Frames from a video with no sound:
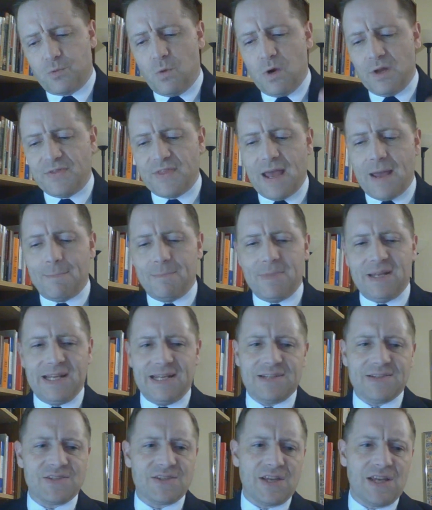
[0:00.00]
What that
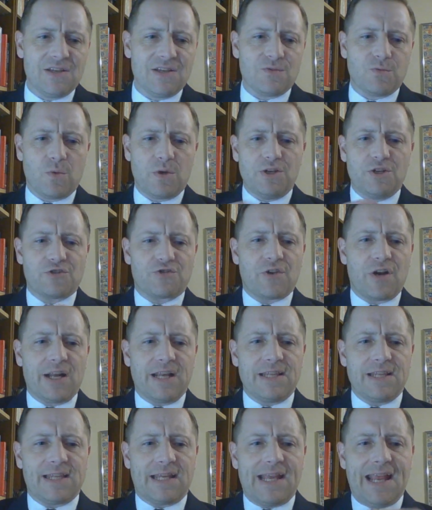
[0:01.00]
means is when you're trying to
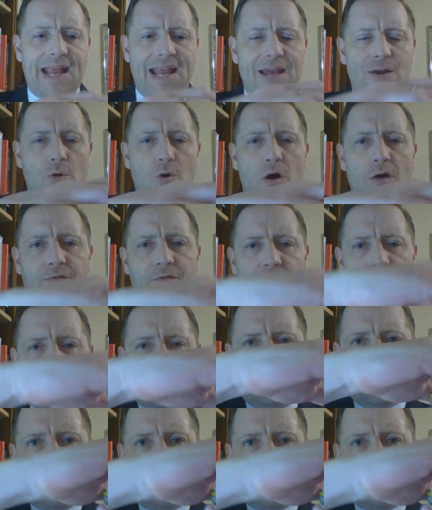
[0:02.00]
get the can off and